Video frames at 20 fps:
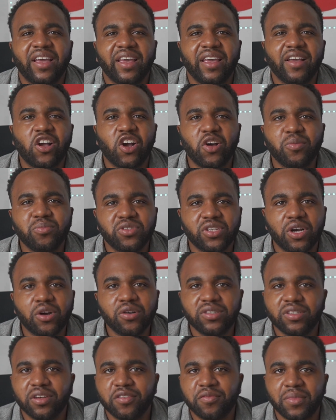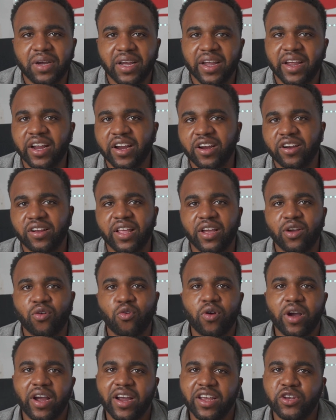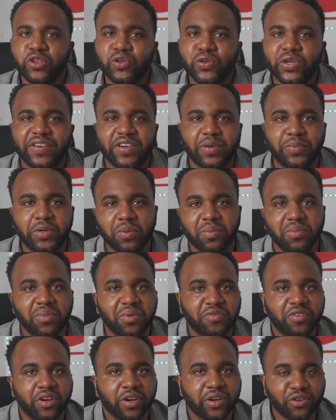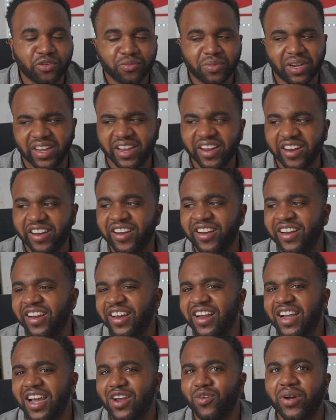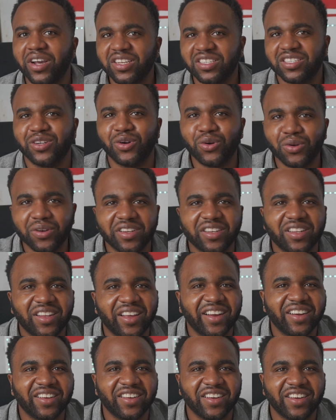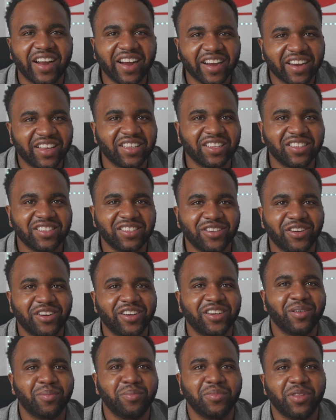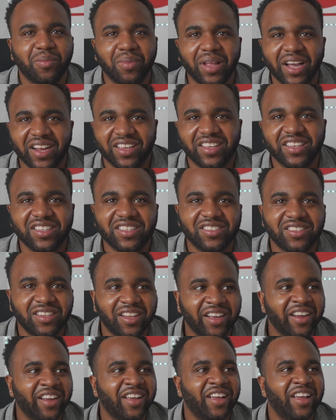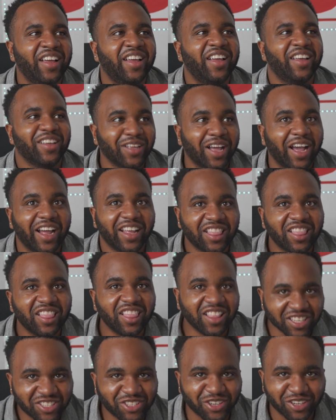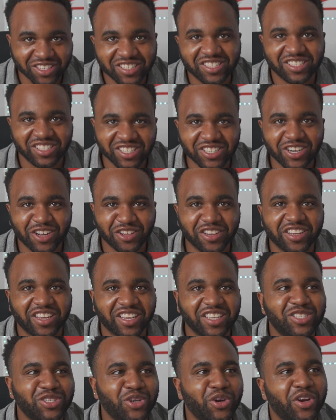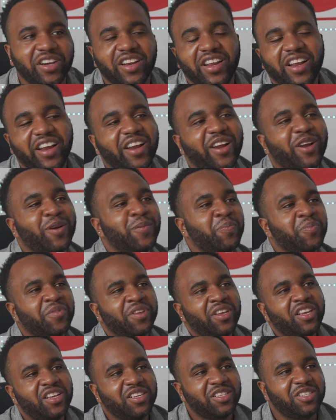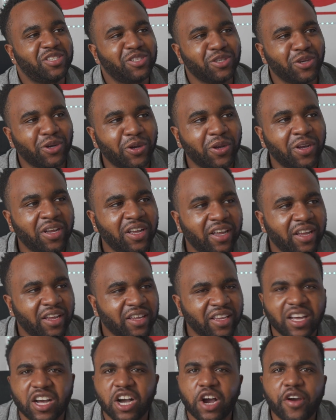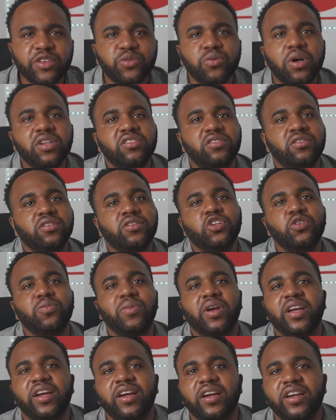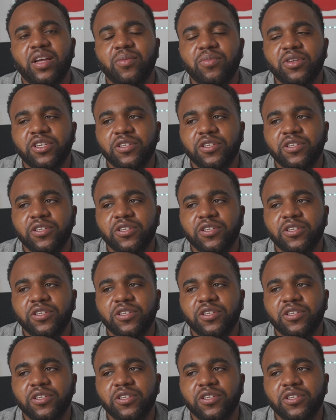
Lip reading: it comes out of my hair. Like, why do you have a problem if I grow my hair? And why is it only like the dark kids or the black kids? Like, I literally see other kids growing their hair. So yeah, I always wanted to grow my hair. And